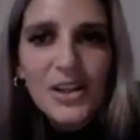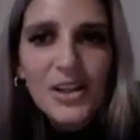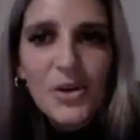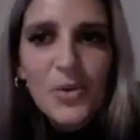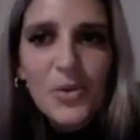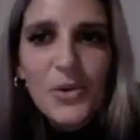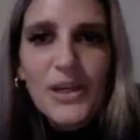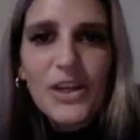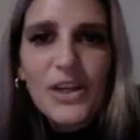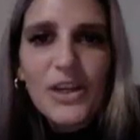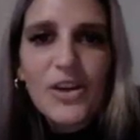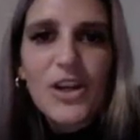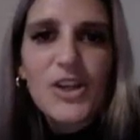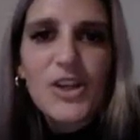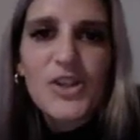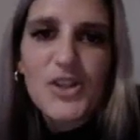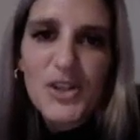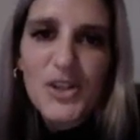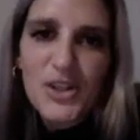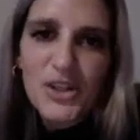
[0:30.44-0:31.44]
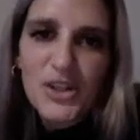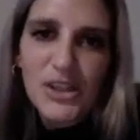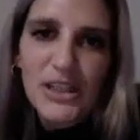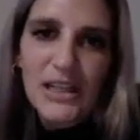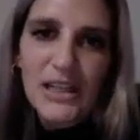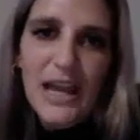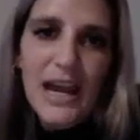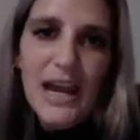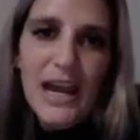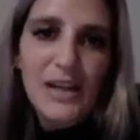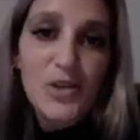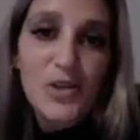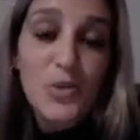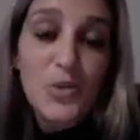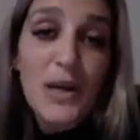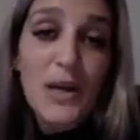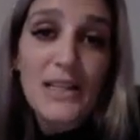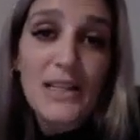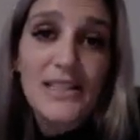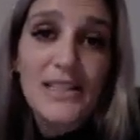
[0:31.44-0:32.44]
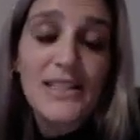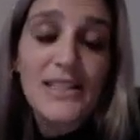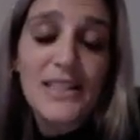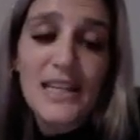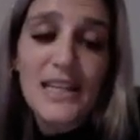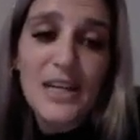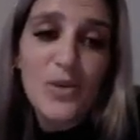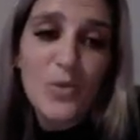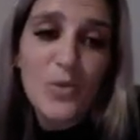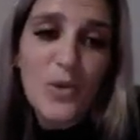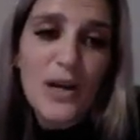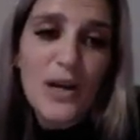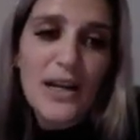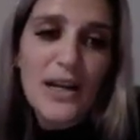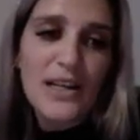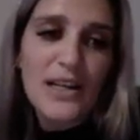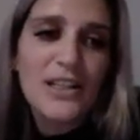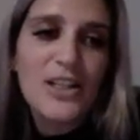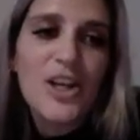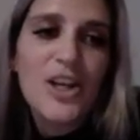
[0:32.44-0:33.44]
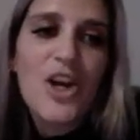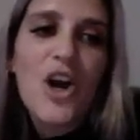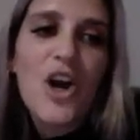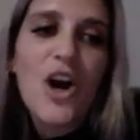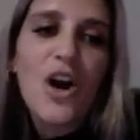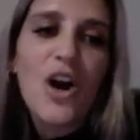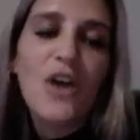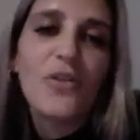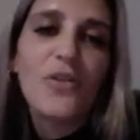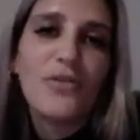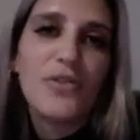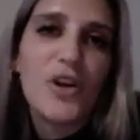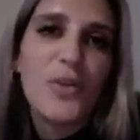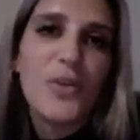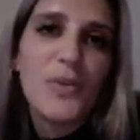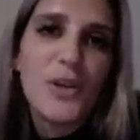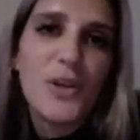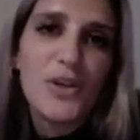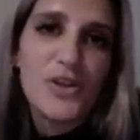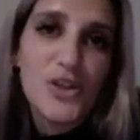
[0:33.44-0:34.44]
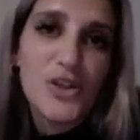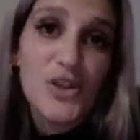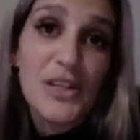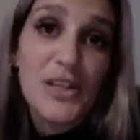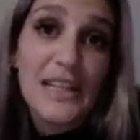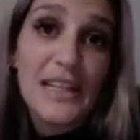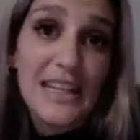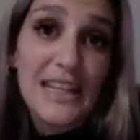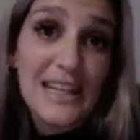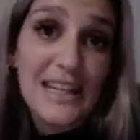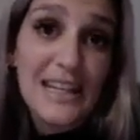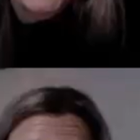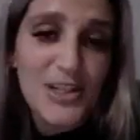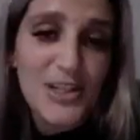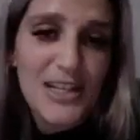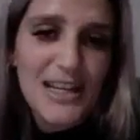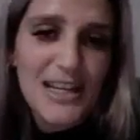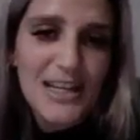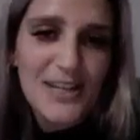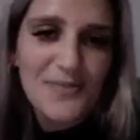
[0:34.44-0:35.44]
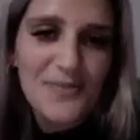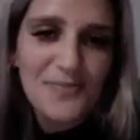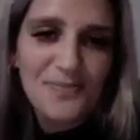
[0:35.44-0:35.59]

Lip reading: We're going to look at Act 1, Scene 1 of Romeo and Juliet today.